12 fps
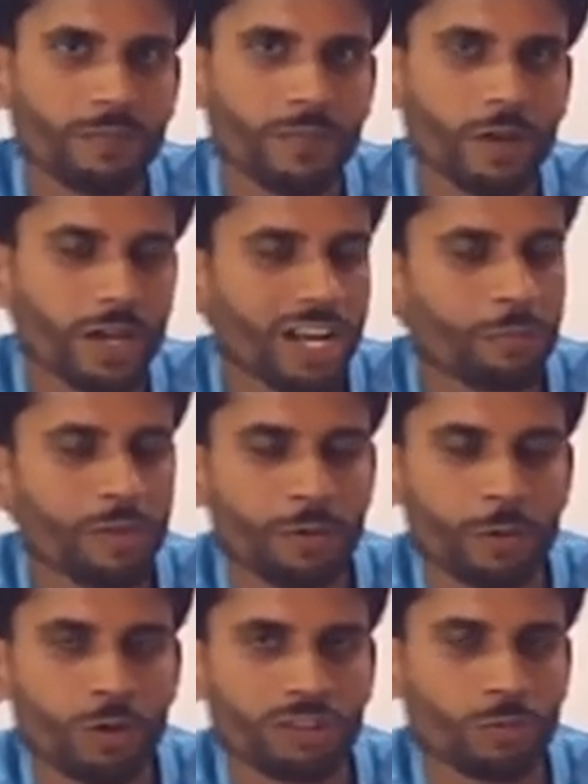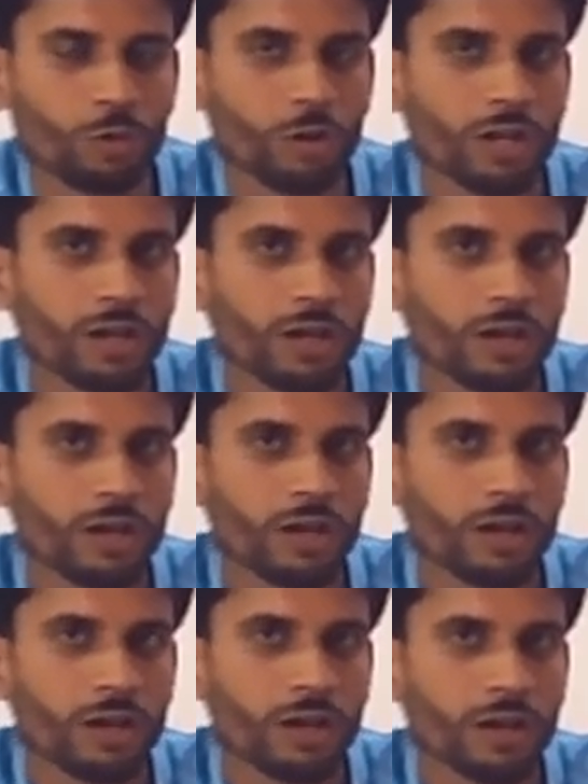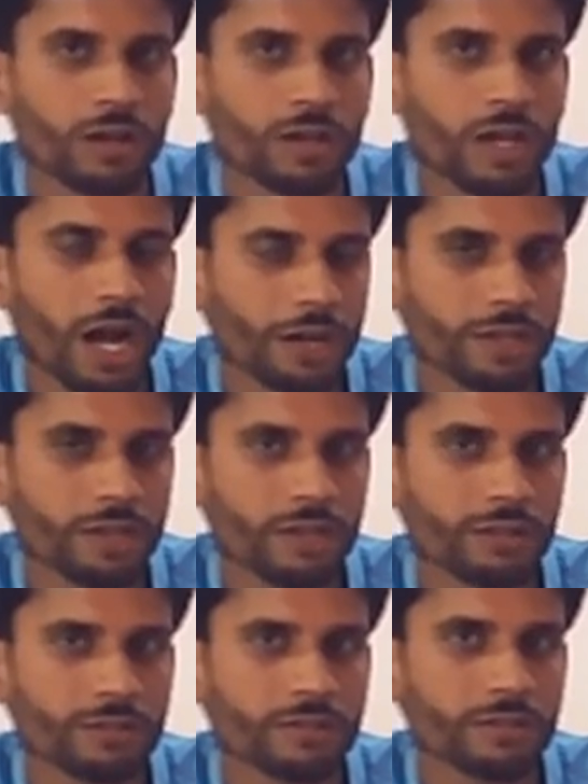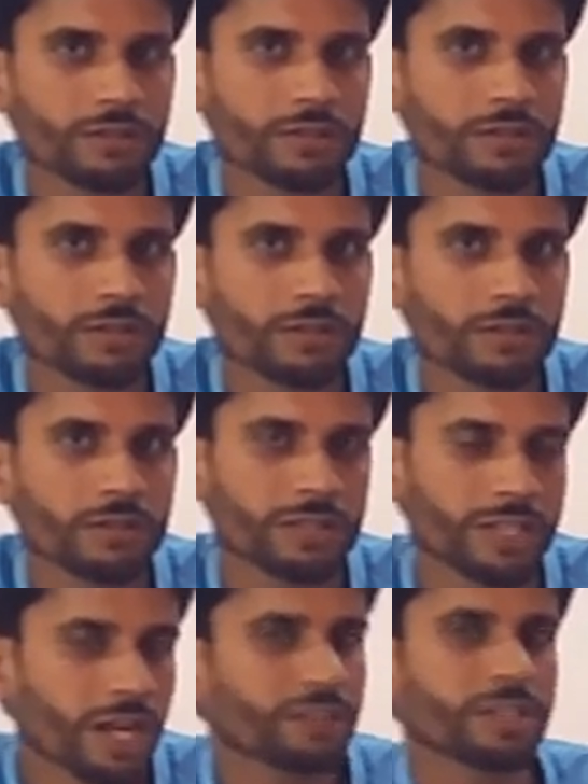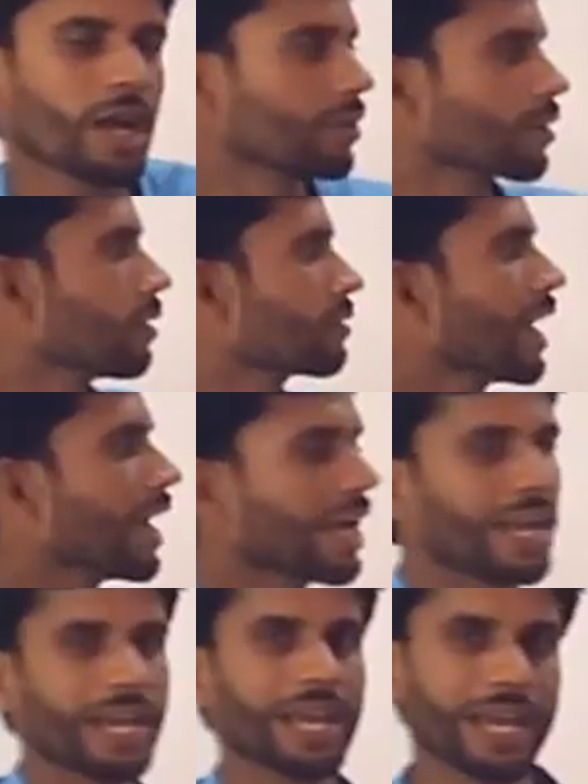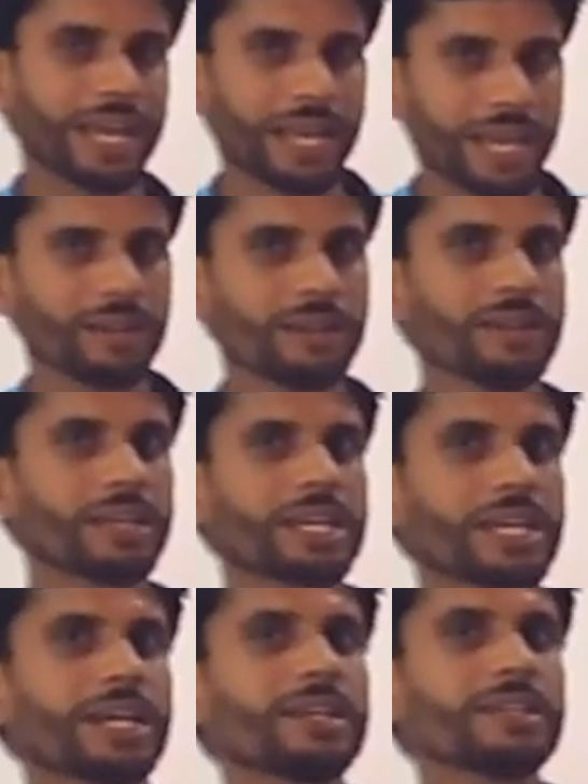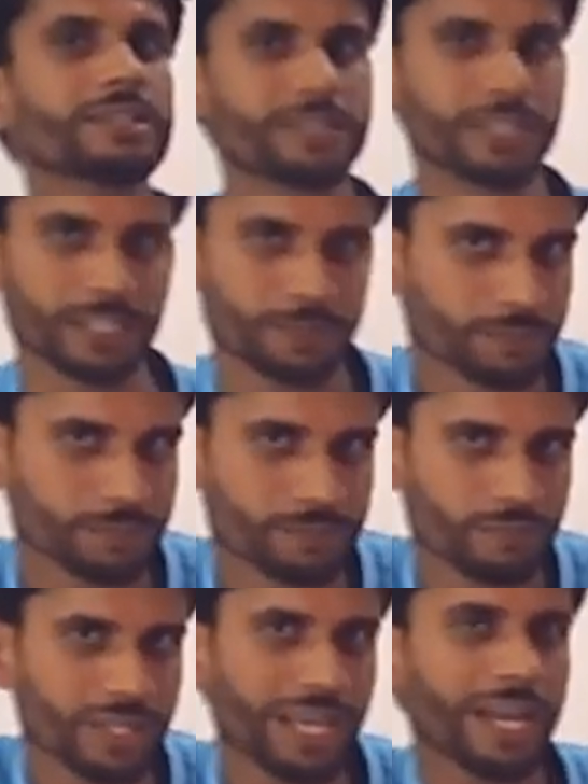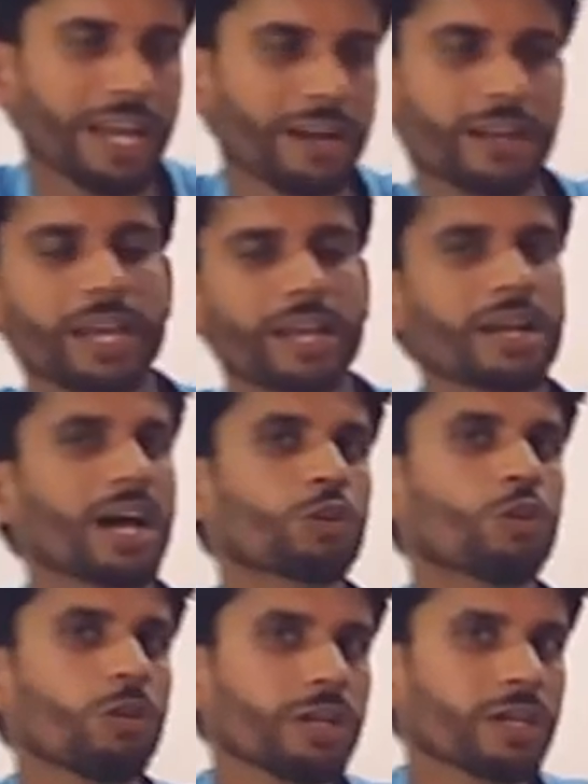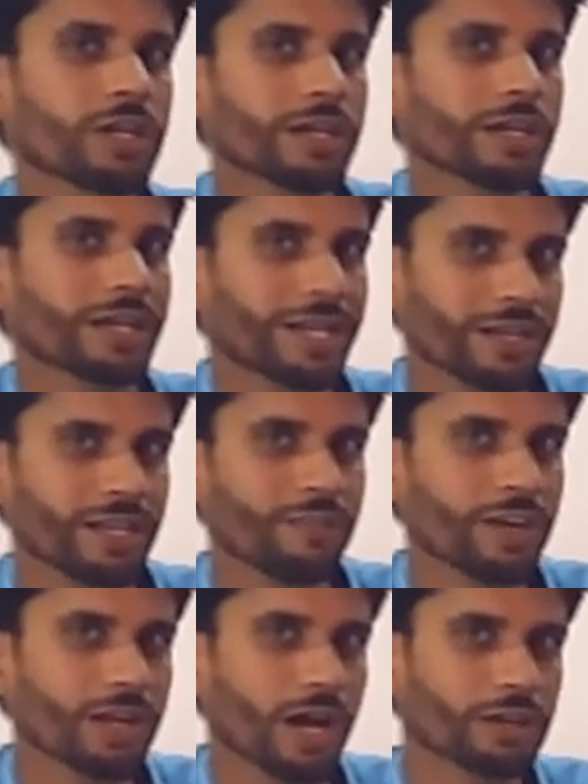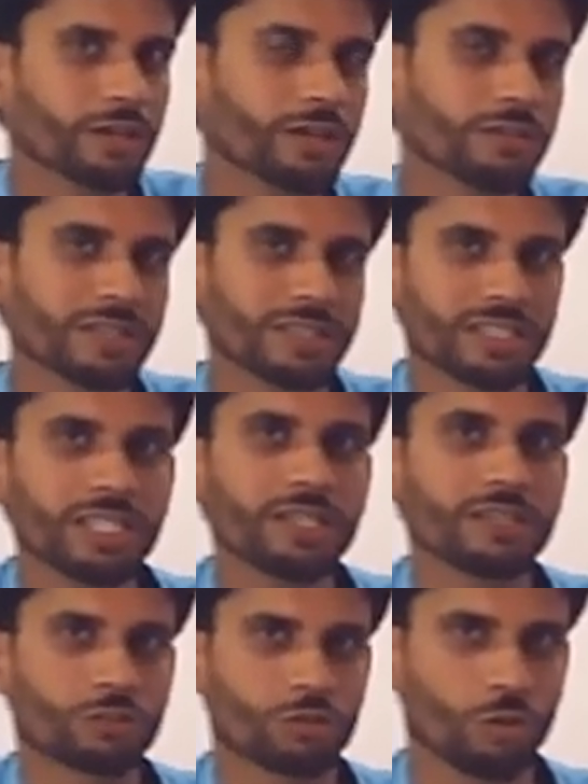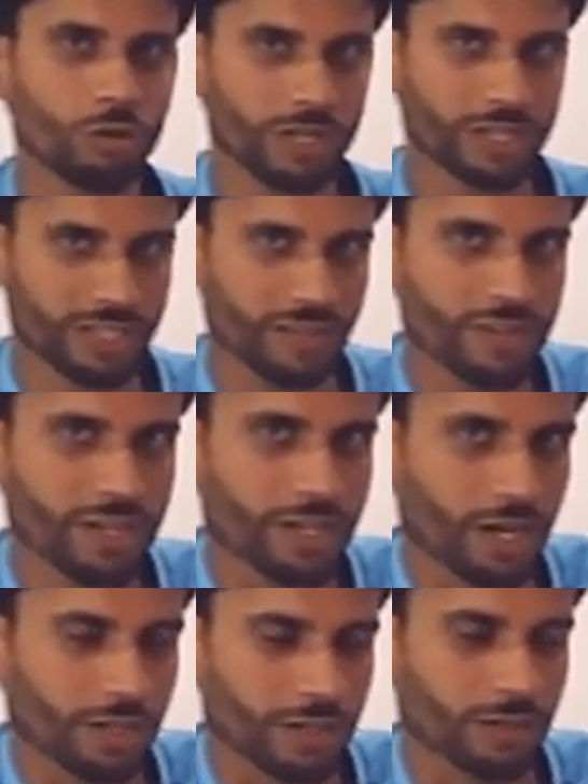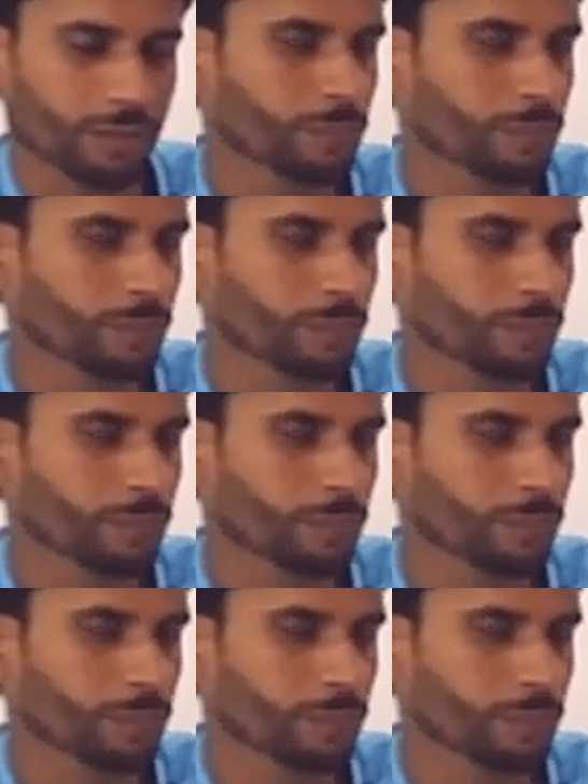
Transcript: Okay, let me repeat once more. Articles, there are three articles, a, n and the. A and n are called indefinite articles, the is called definite article.